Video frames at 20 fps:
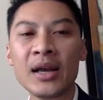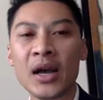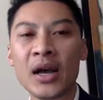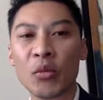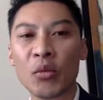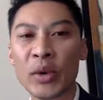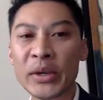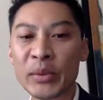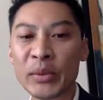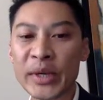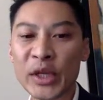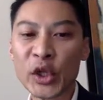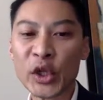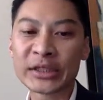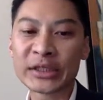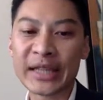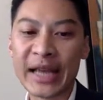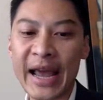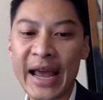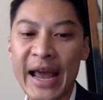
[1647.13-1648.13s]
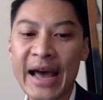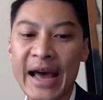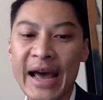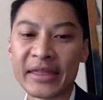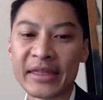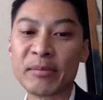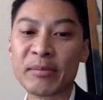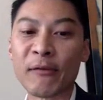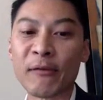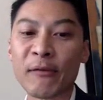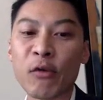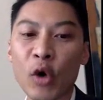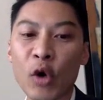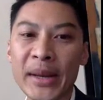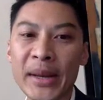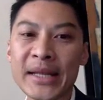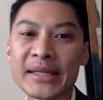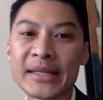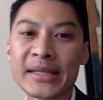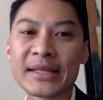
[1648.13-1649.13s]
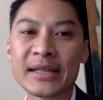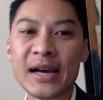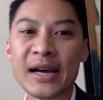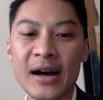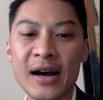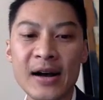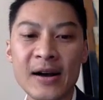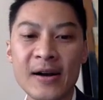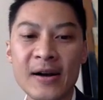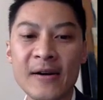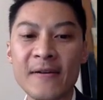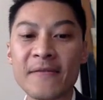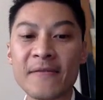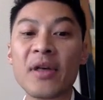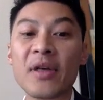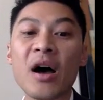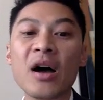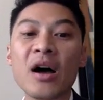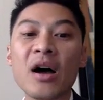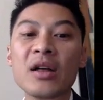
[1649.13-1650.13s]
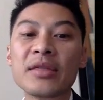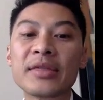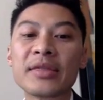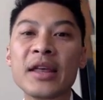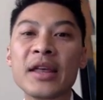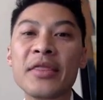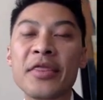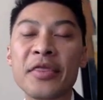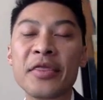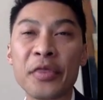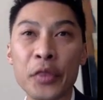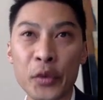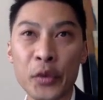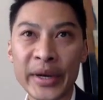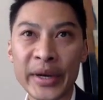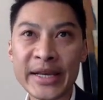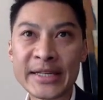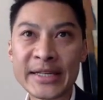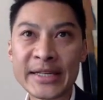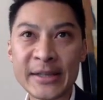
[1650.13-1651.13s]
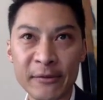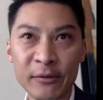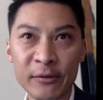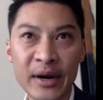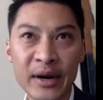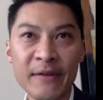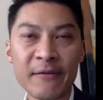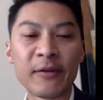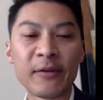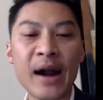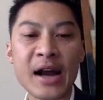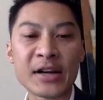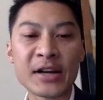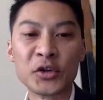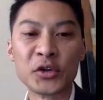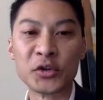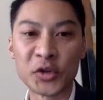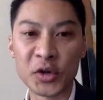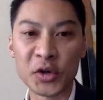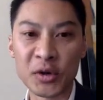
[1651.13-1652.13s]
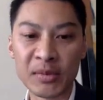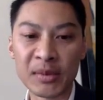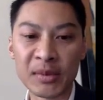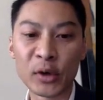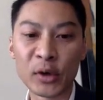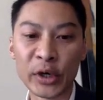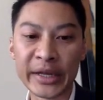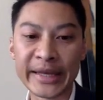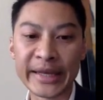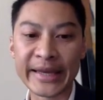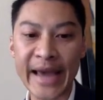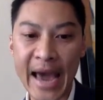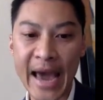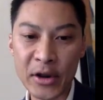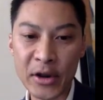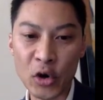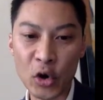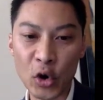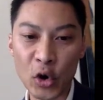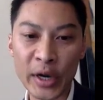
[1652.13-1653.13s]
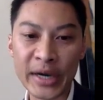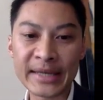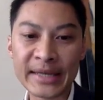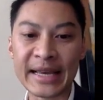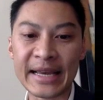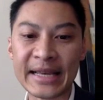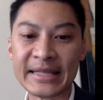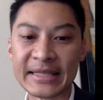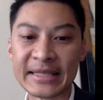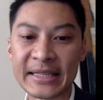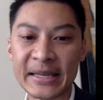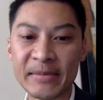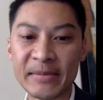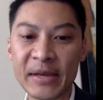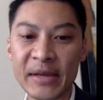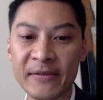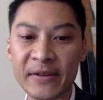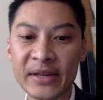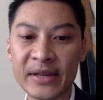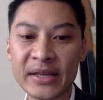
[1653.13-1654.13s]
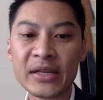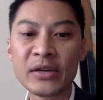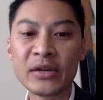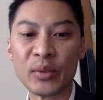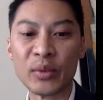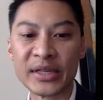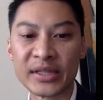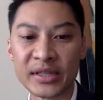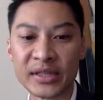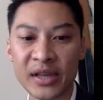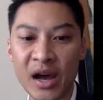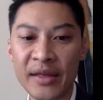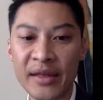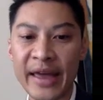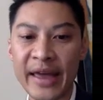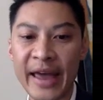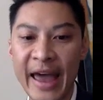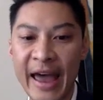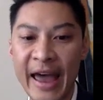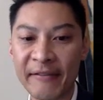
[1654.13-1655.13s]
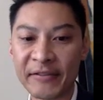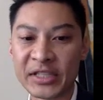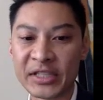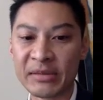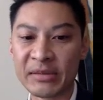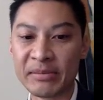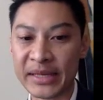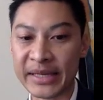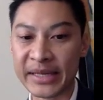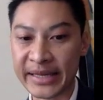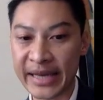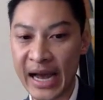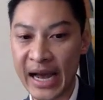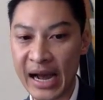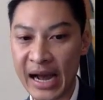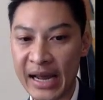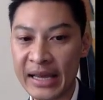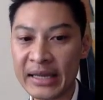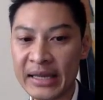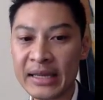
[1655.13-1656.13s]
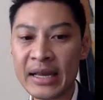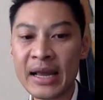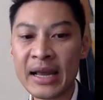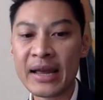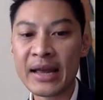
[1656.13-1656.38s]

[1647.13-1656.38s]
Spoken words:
When we looked at the performance of the 3 different fractional tumor burden categories and CBV, we saw that FTB high,